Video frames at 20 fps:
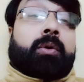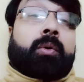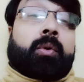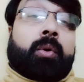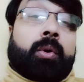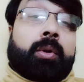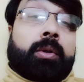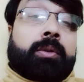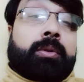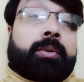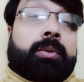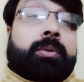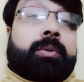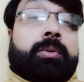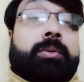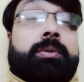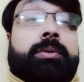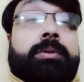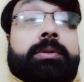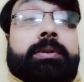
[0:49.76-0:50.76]

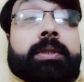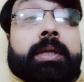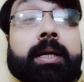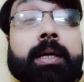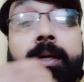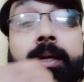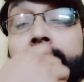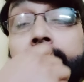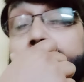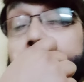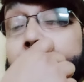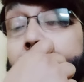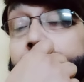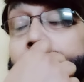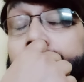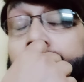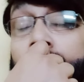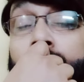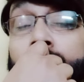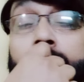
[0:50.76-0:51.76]
although the
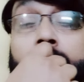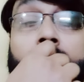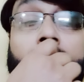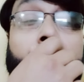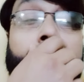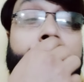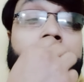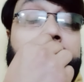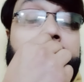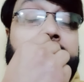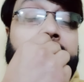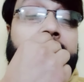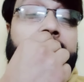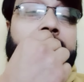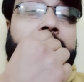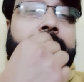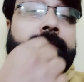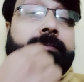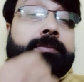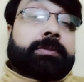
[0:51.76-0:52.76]
owner of the
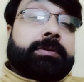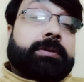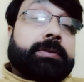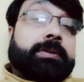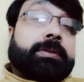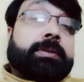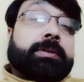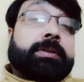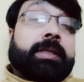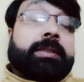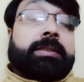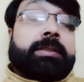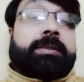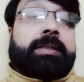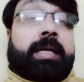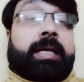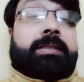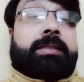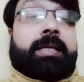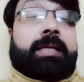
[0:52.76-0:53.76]
team, that is
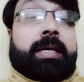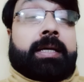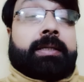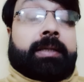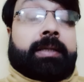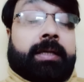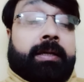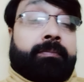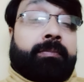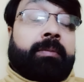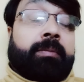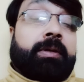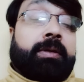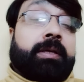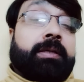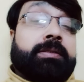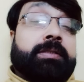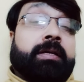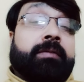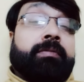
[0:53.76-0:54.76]
SRK, maybe
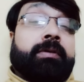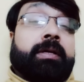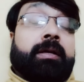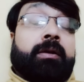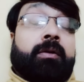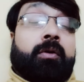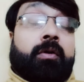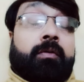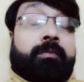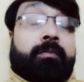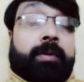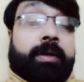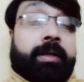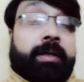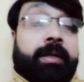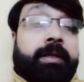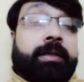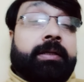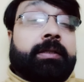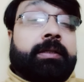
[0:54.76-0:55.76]
he is having a lot of
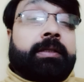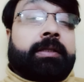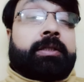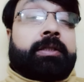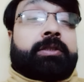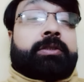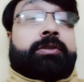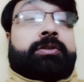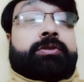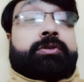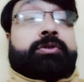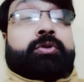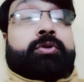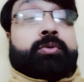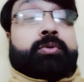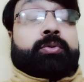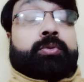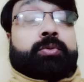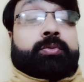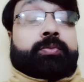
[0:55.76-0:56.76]
money
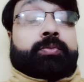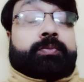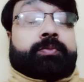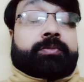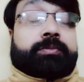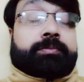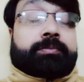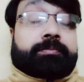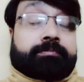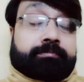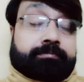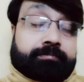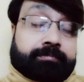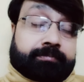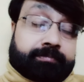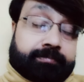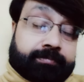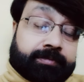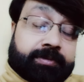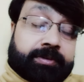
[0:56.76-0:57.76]
to
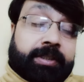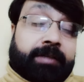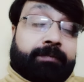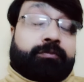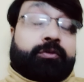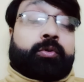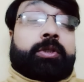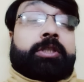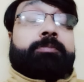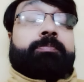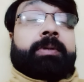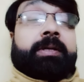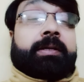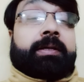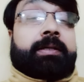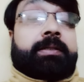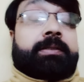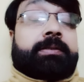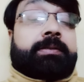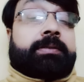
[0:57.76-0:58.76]
give to his
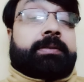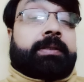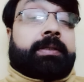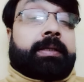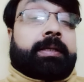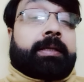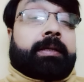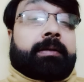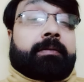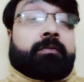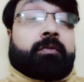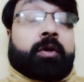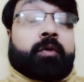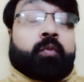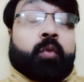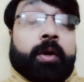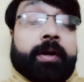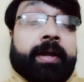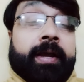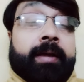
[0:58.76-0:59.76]
players. But
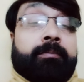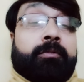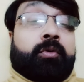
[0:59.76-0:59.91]
what I am